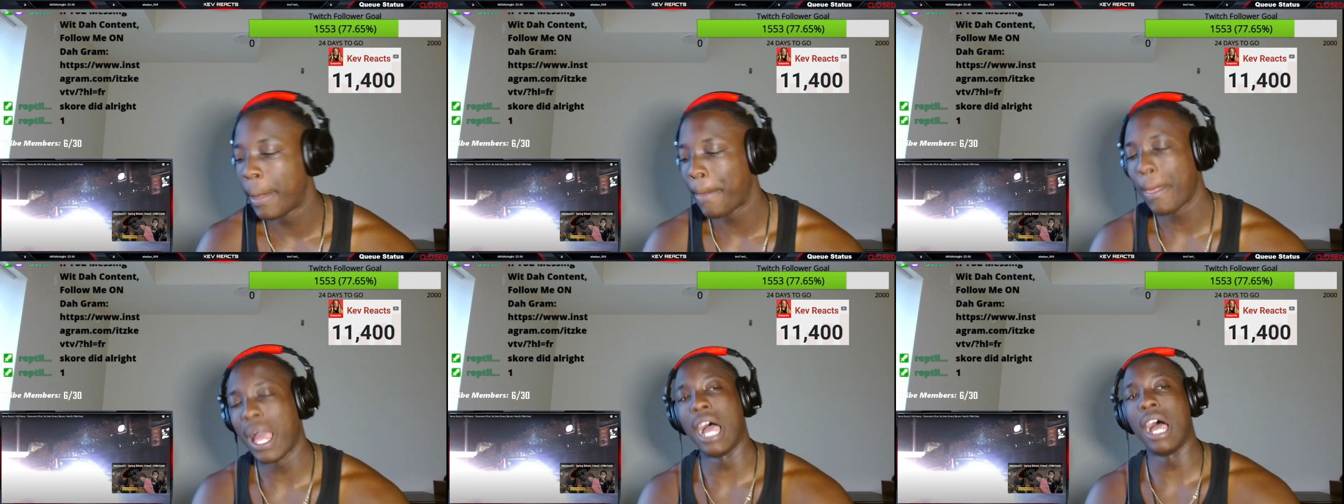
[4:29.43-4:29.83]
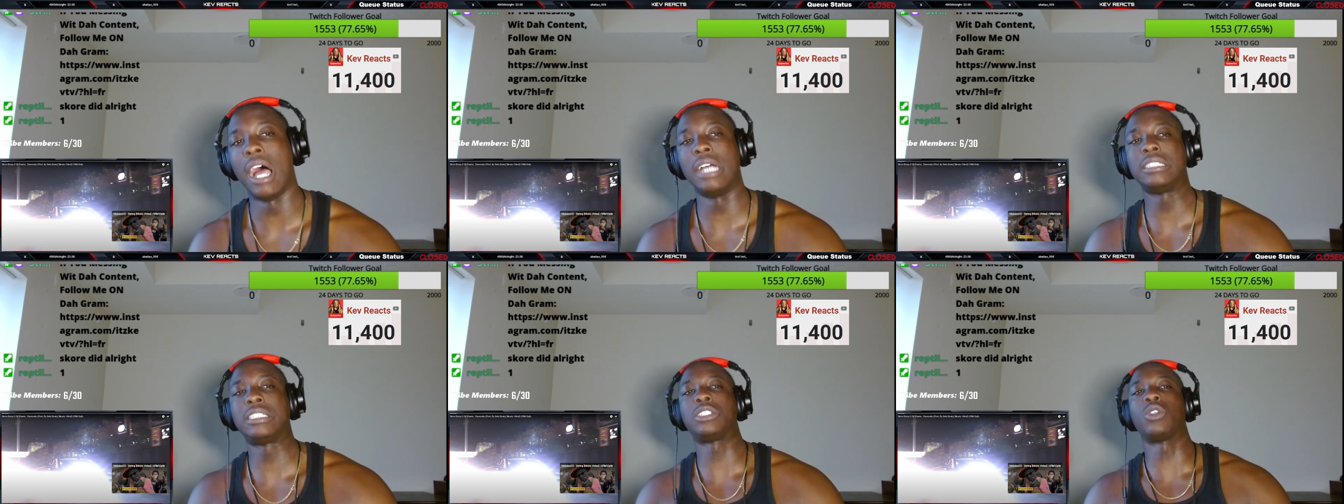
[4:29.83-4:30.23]

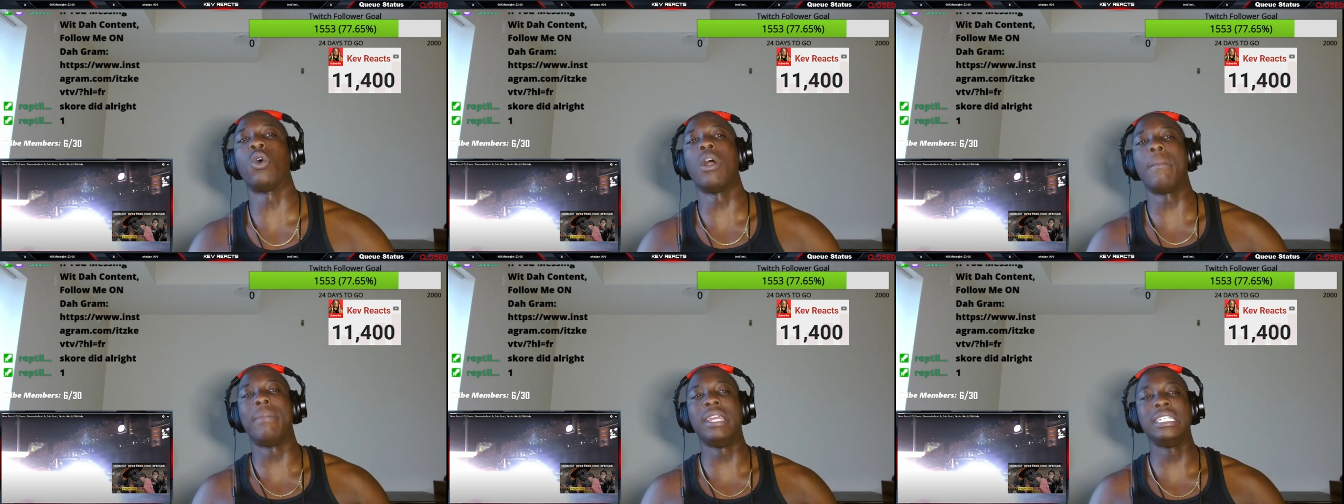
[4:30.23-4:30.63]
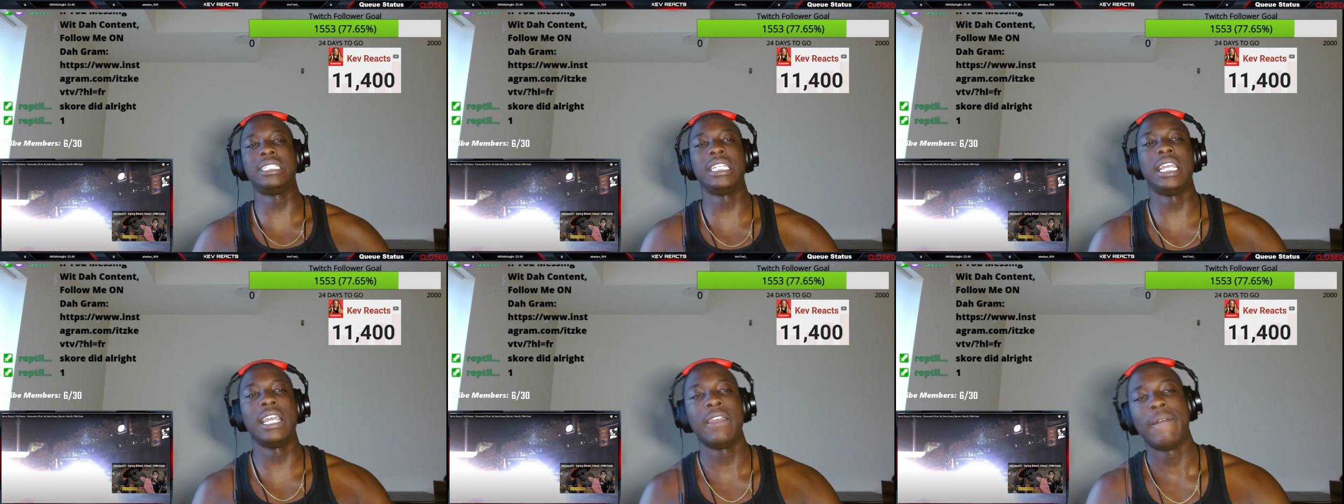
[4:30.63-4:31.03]
Skore
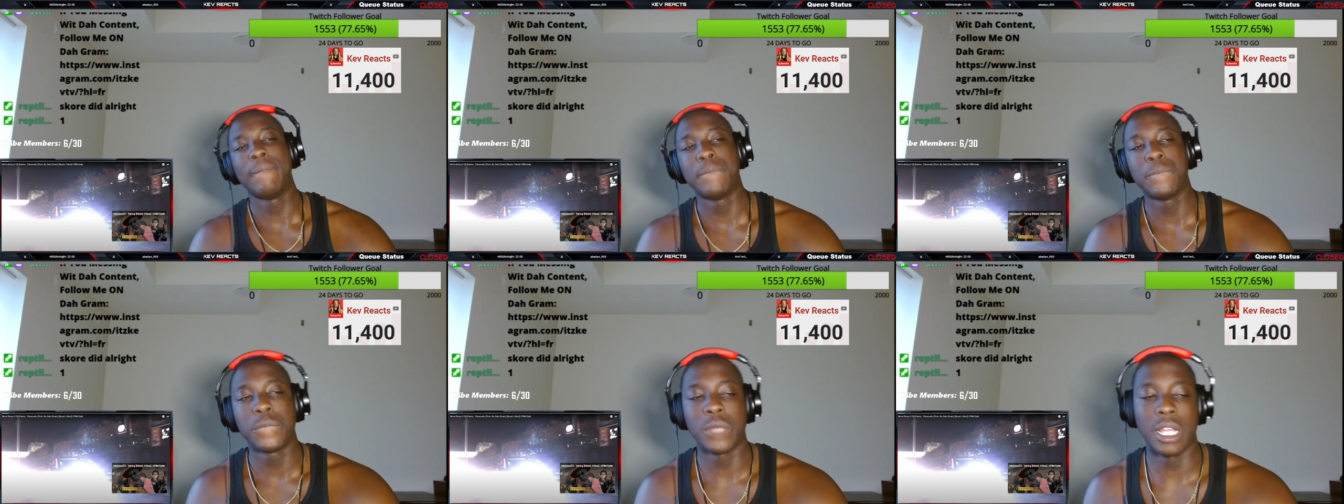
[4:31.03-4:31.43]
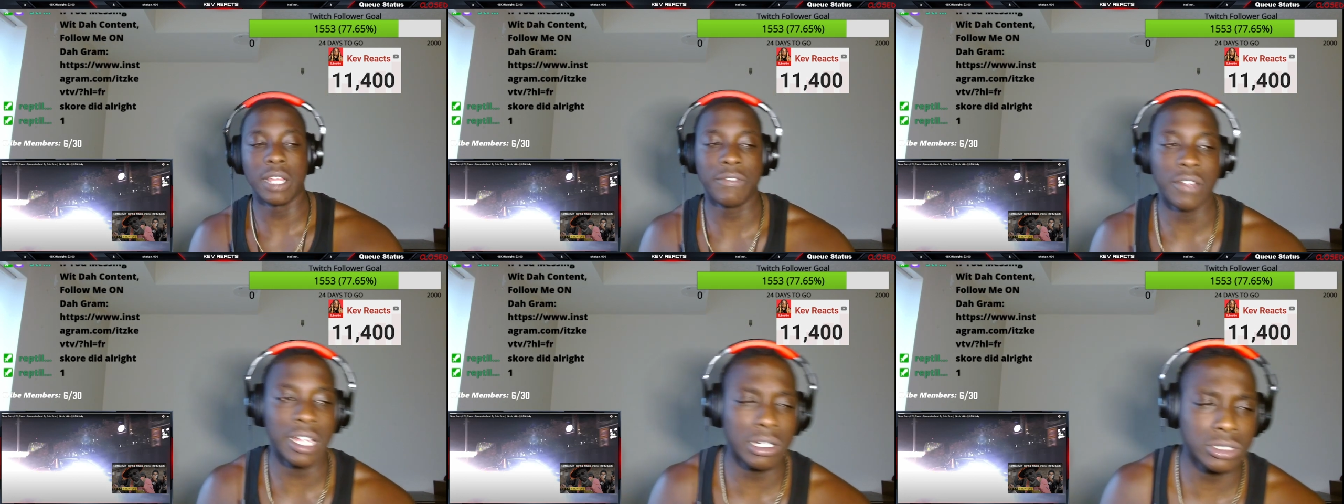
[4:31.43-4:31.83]
Beezy, if
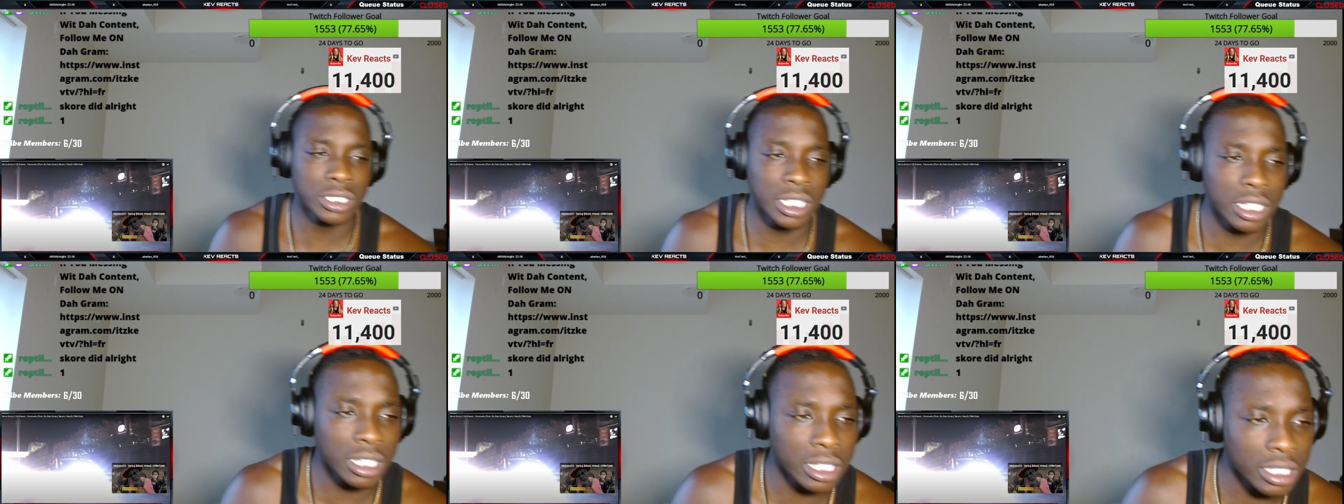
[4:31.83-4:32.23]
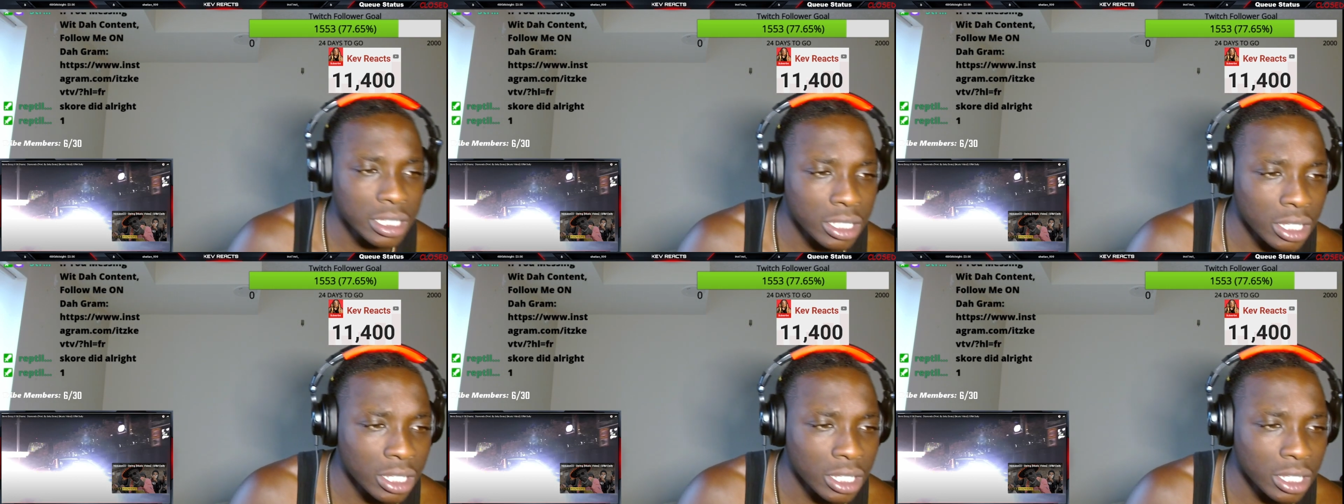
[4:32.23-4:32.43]
that was the